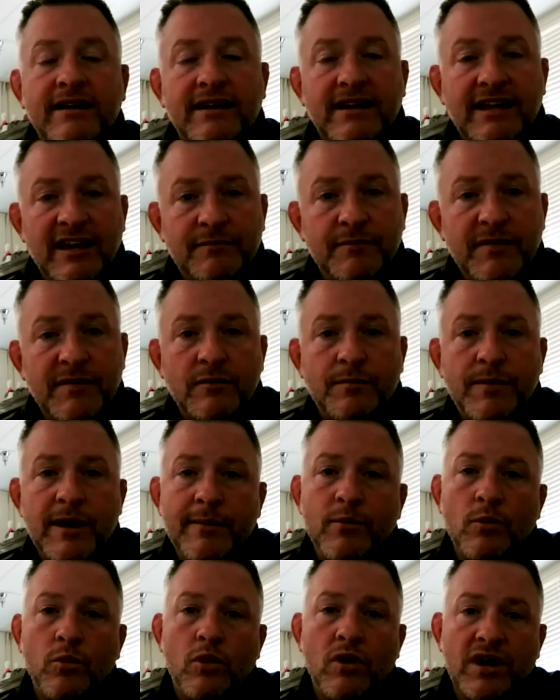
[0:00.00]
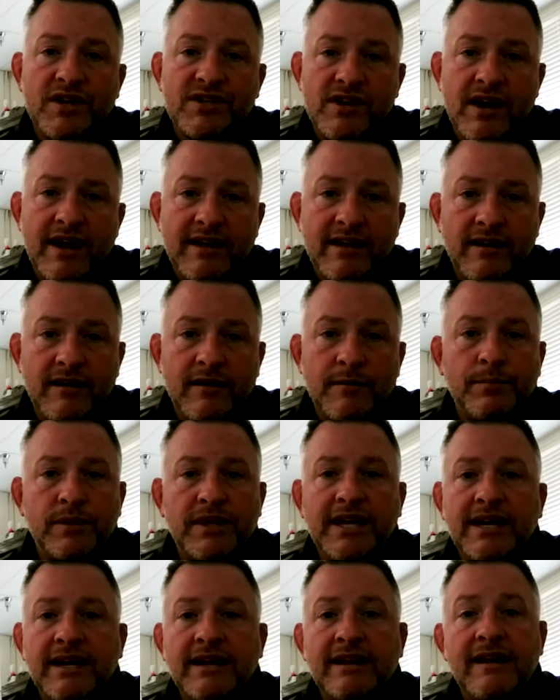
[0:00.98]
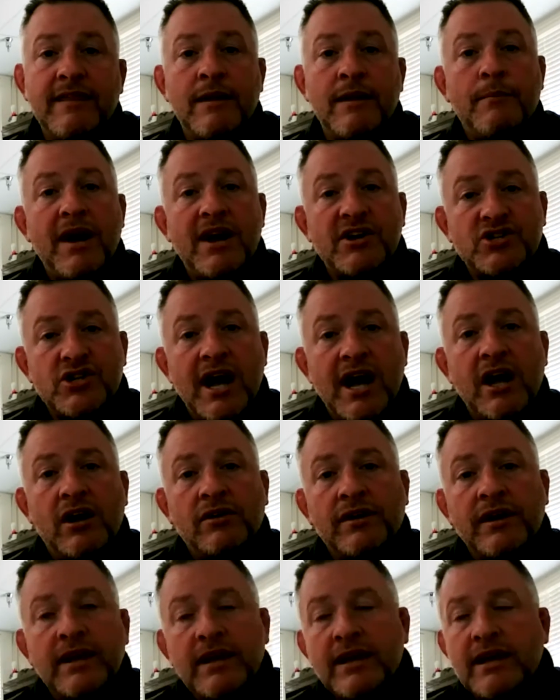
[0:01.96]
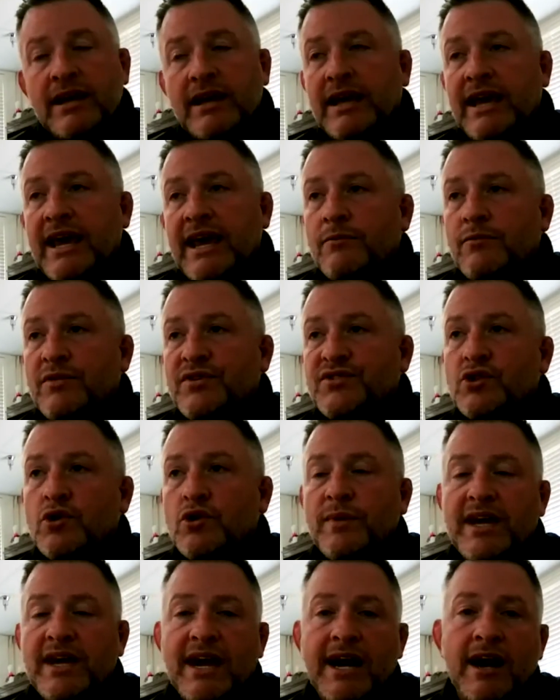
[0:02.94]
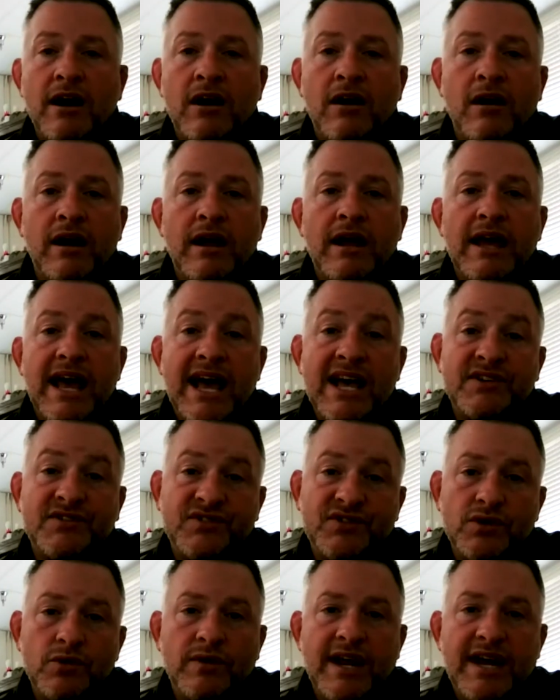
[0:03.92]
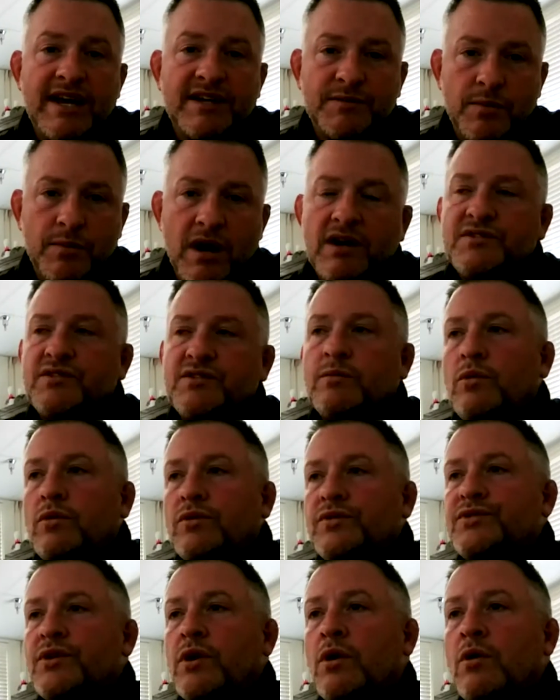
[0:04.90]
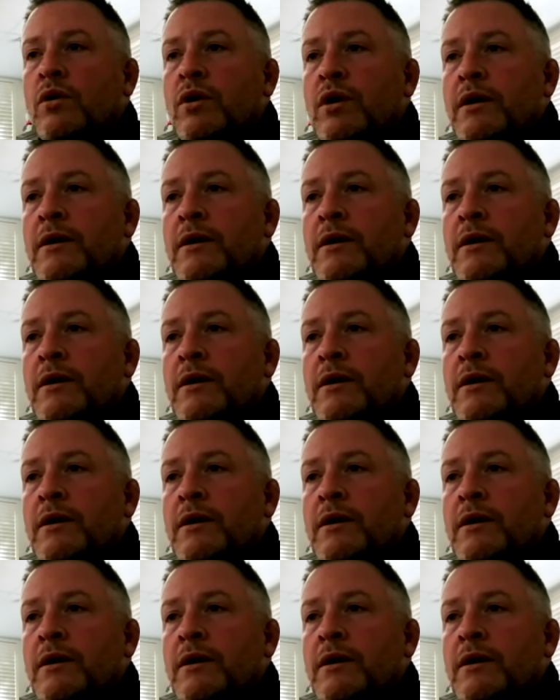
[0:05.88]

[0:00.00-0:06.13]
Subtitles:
Give me the paperwork so I can complete it, and then my child can resume care as soon as possible. So